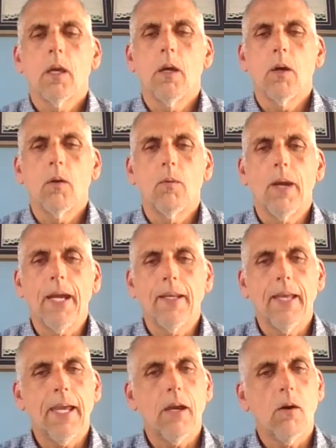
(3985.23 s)
Right
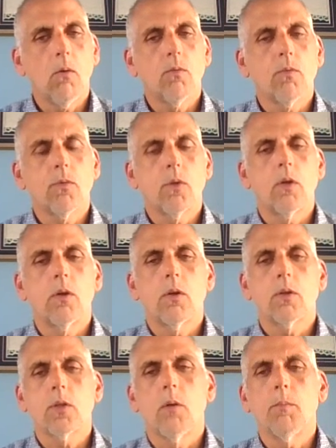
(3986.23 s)
now, there
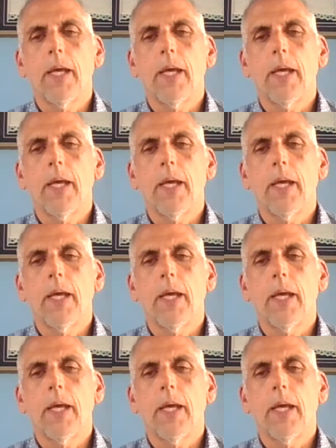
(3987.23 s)
are some